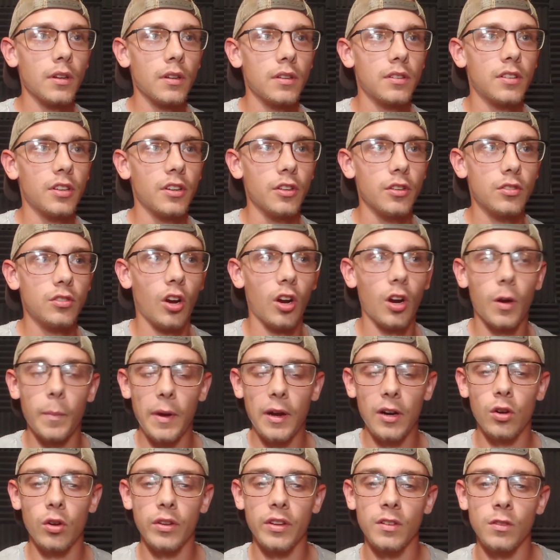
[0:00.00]
to talk
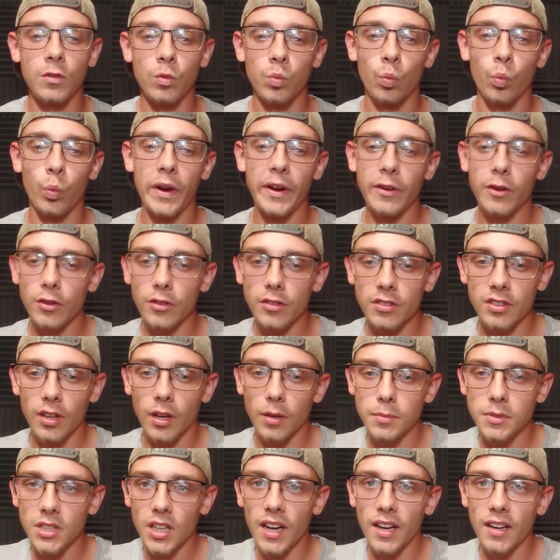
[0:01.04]
about all these weird
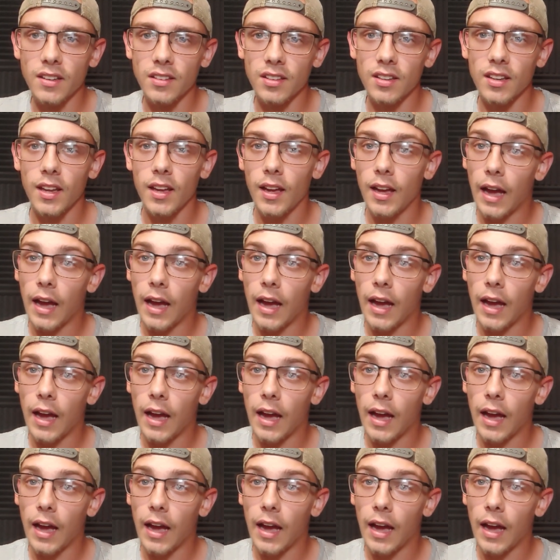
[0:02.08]
subjects,